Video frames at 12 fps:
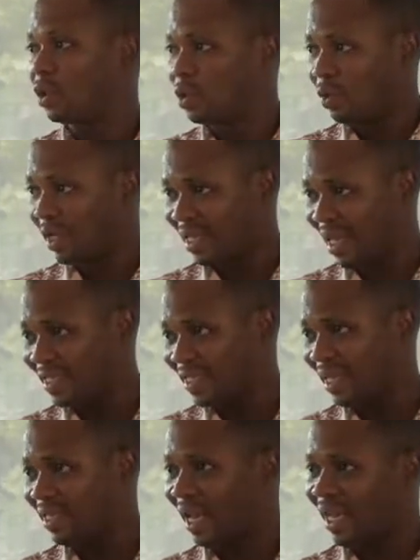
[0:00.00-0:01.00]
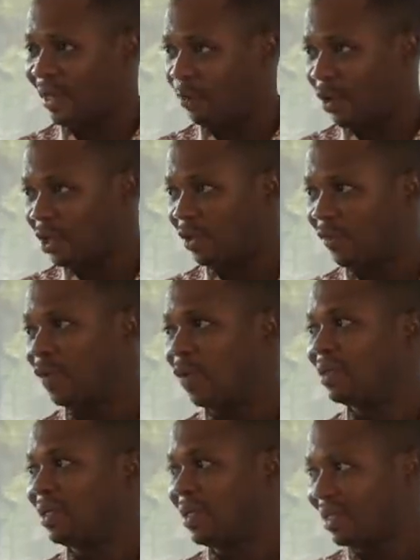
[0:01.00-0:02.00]
To the tangent at the point of
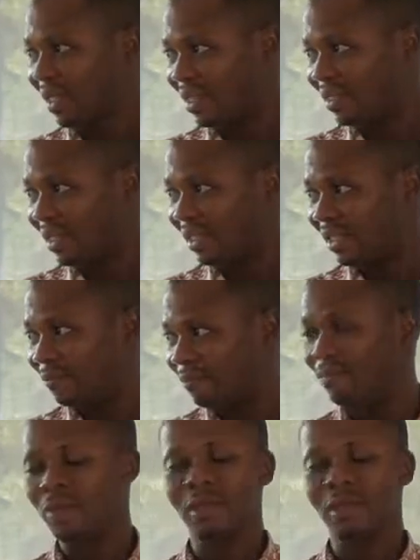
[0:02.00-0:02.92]
what? Tangency.